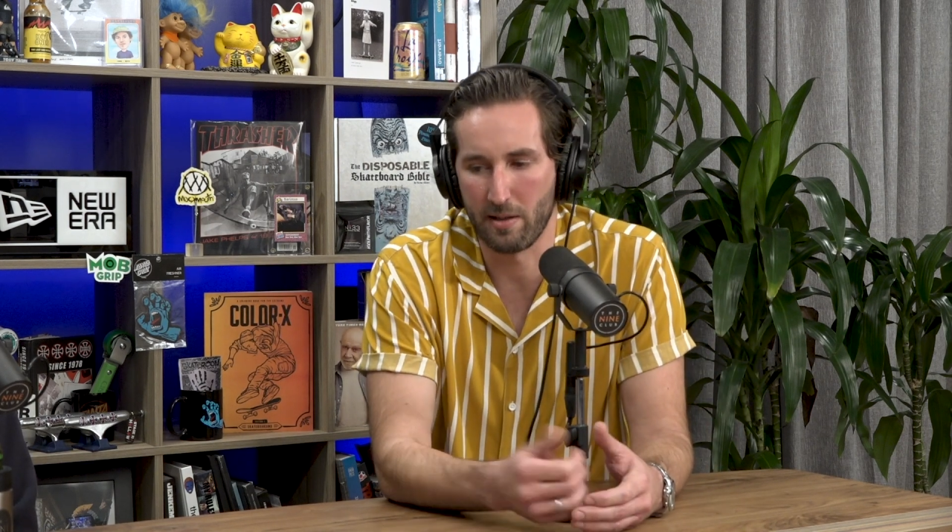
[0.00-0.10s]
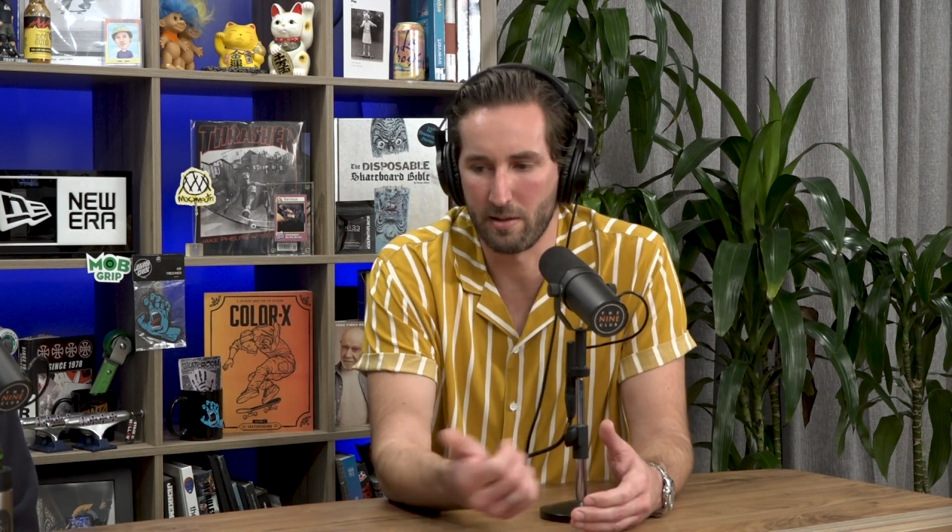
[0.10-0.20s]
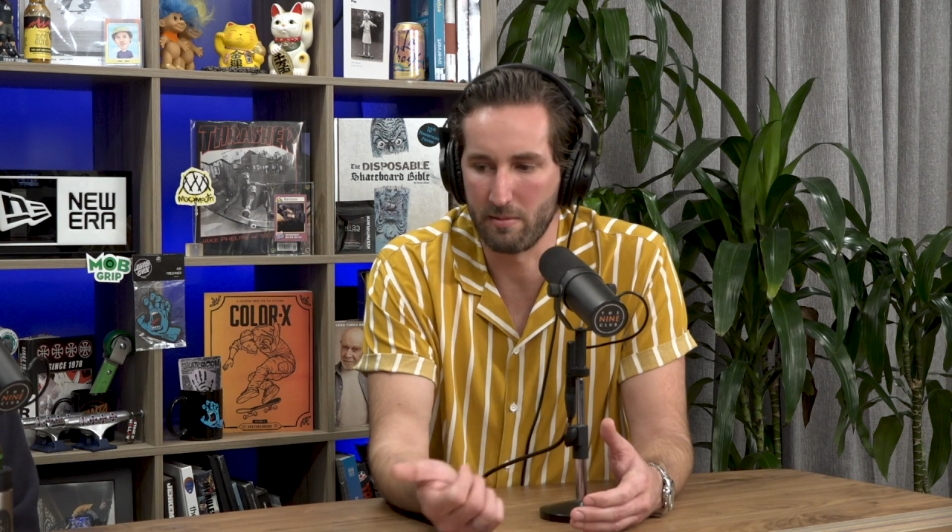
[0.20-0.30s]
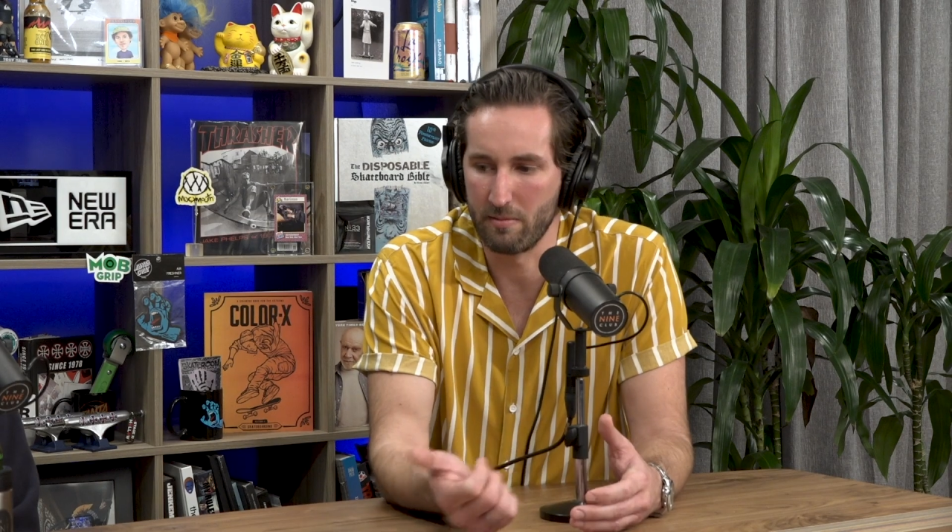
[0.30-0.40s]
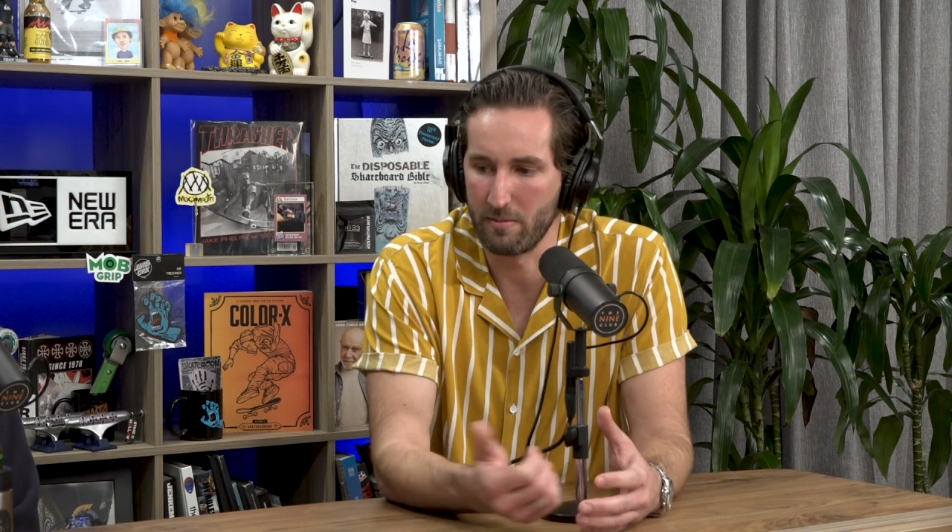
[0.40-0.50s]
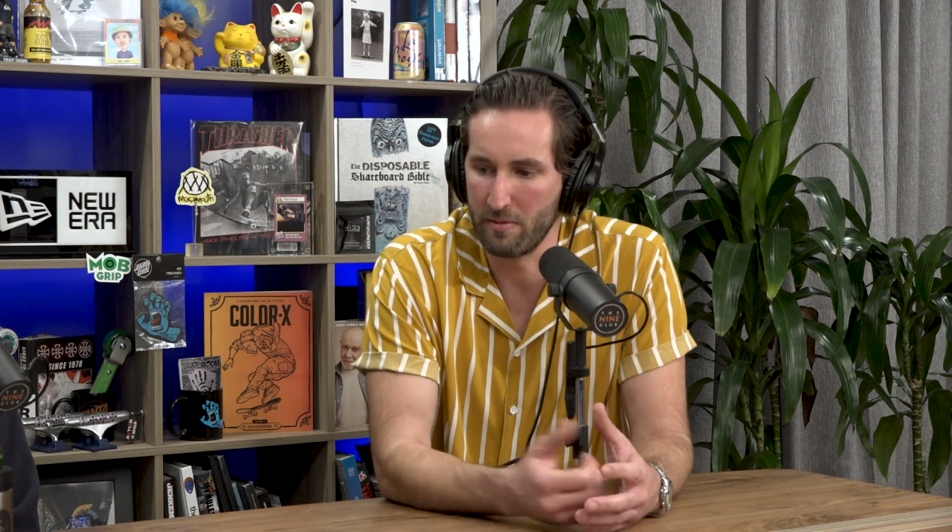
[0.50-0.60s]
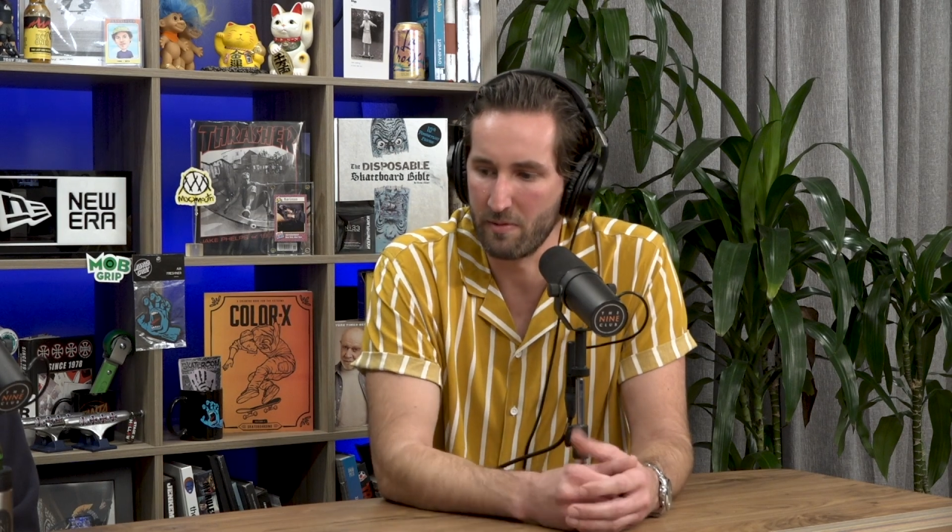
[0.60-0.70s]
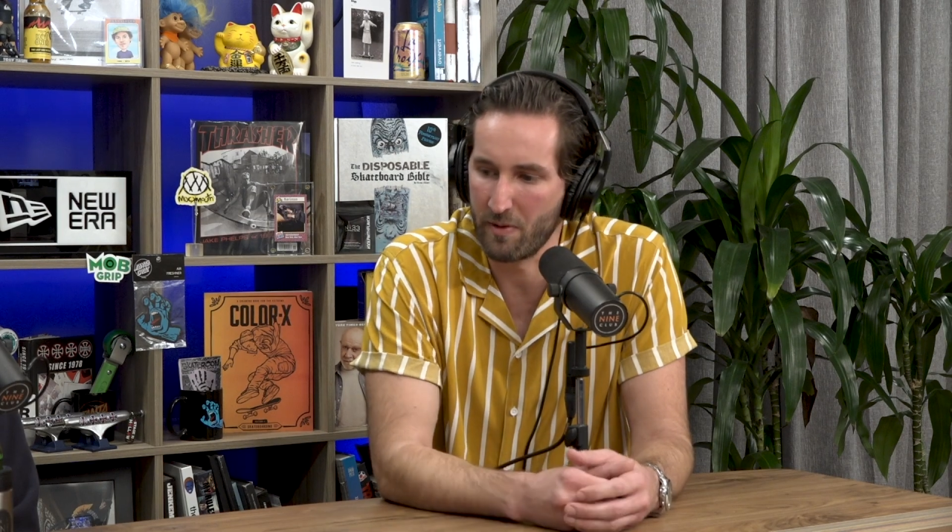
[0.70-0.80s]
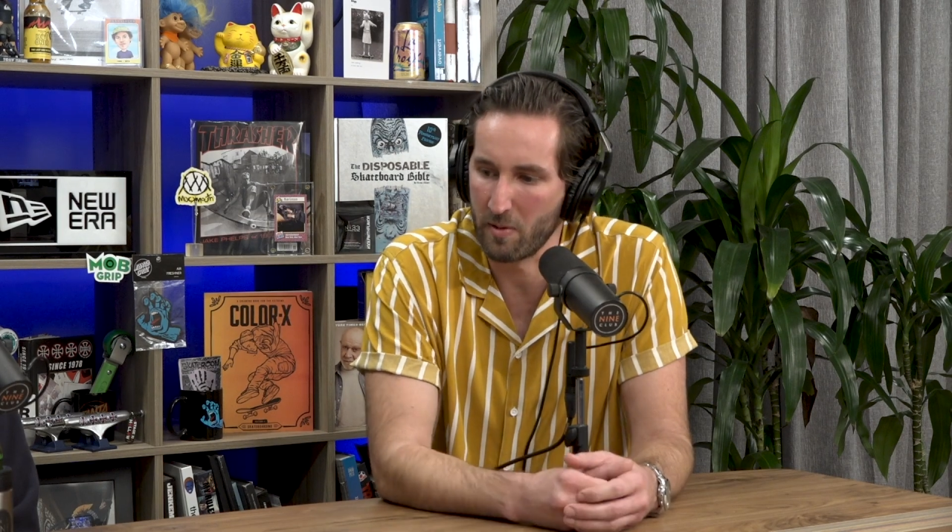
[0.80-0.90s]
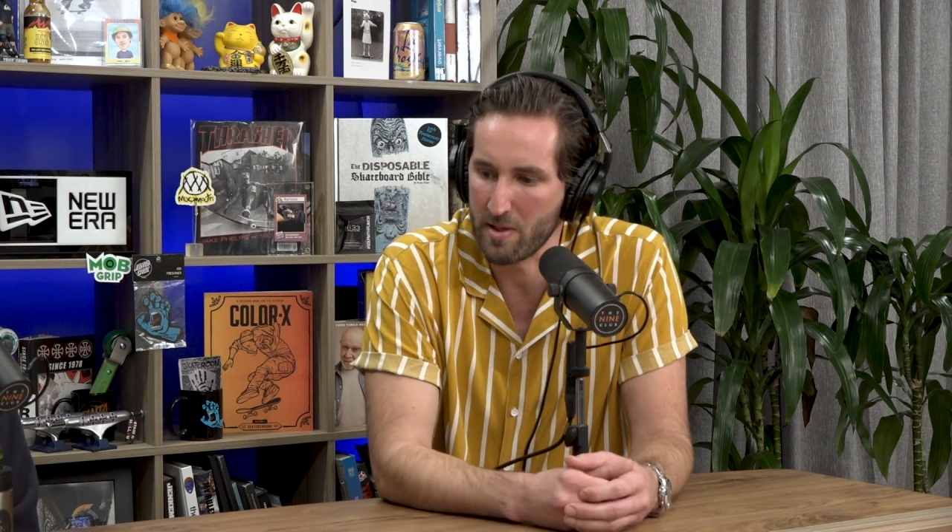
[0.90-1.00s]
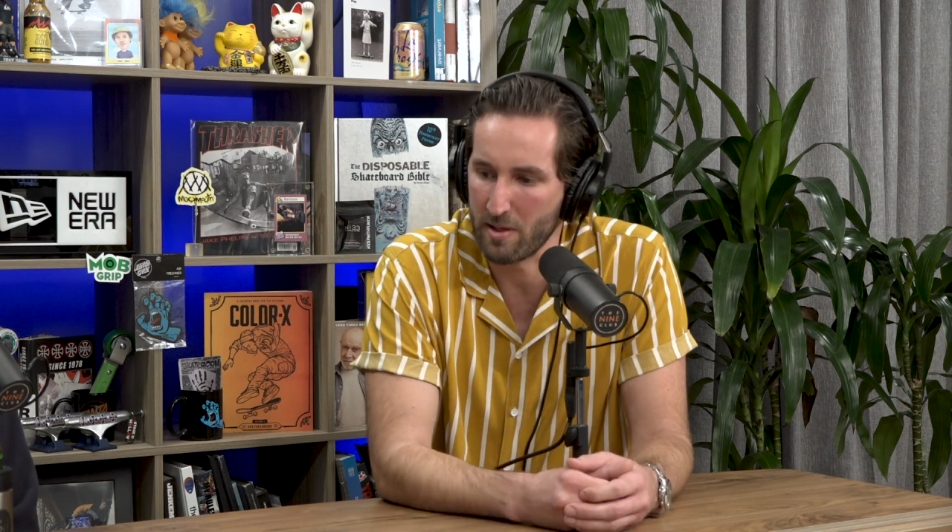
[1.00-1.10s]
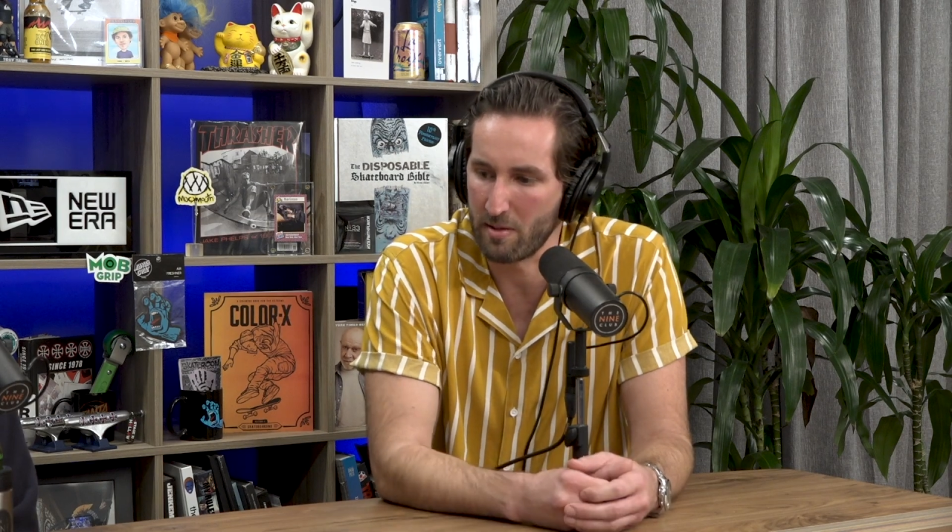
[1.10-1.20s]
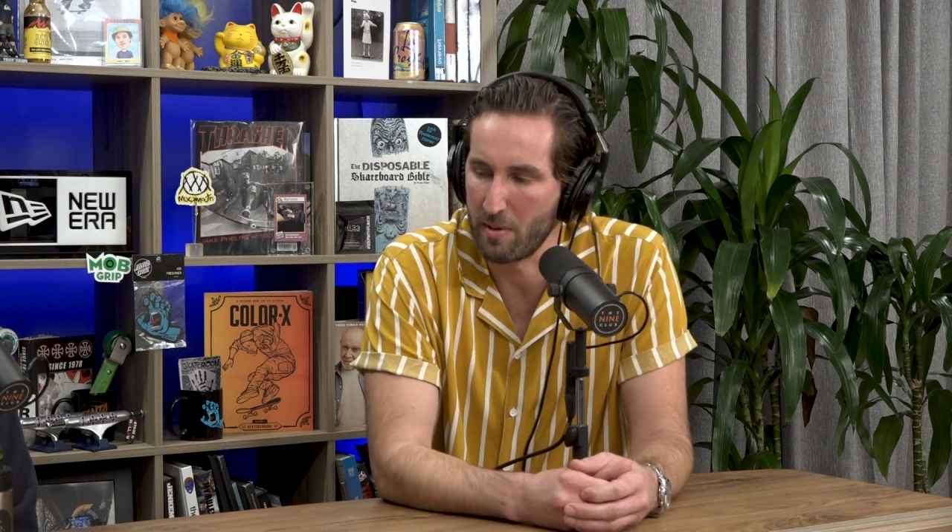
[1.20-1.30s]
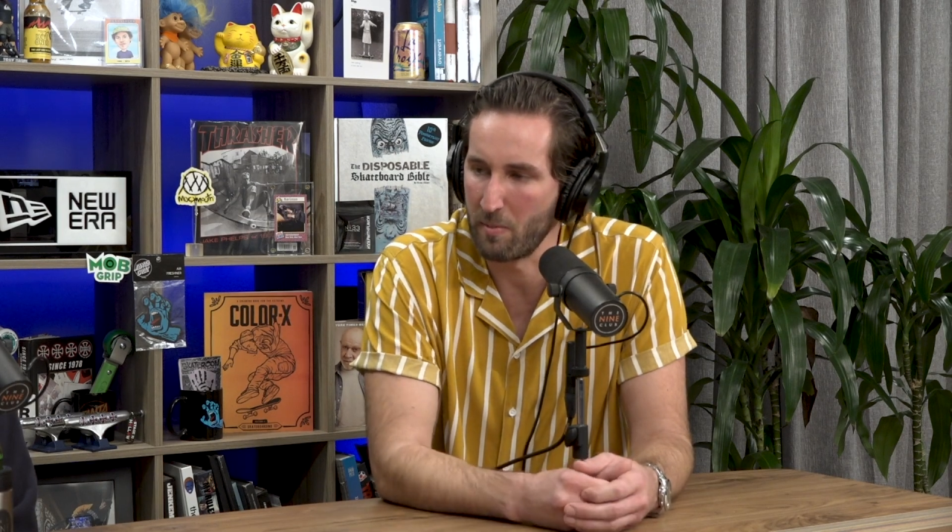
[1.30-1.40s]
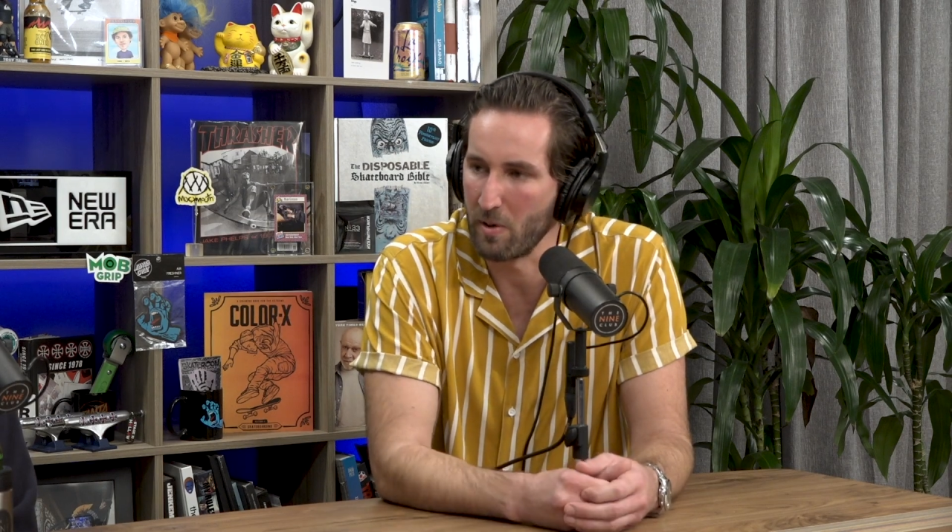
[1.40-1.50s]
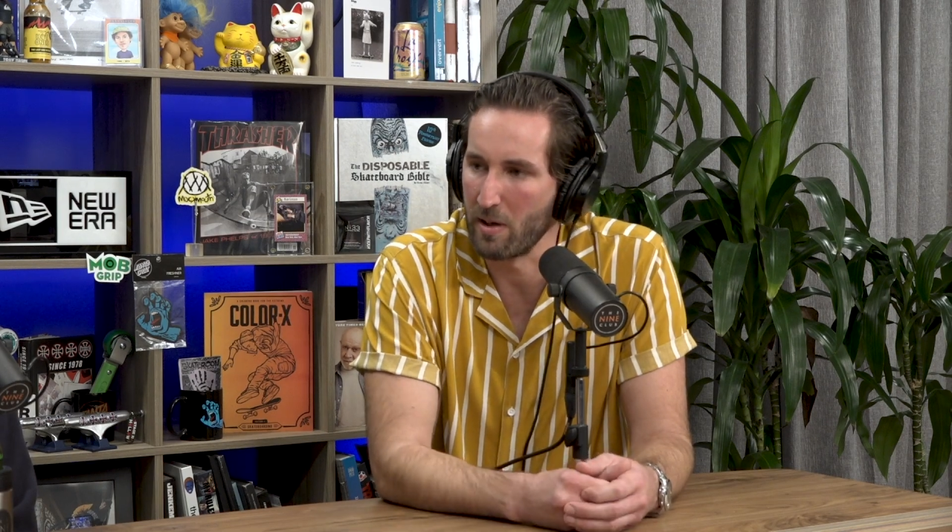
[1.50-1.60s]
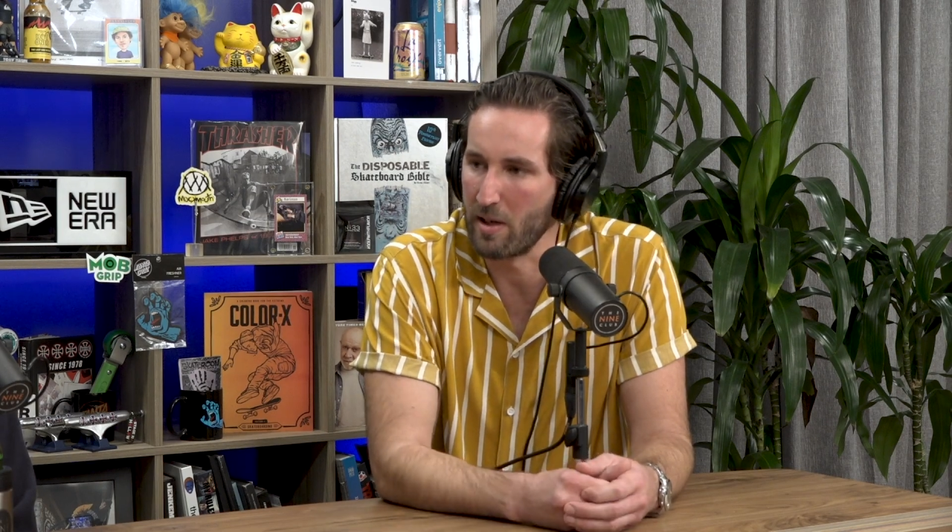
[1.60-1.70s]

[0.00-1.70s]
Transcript: and then focus a little bit more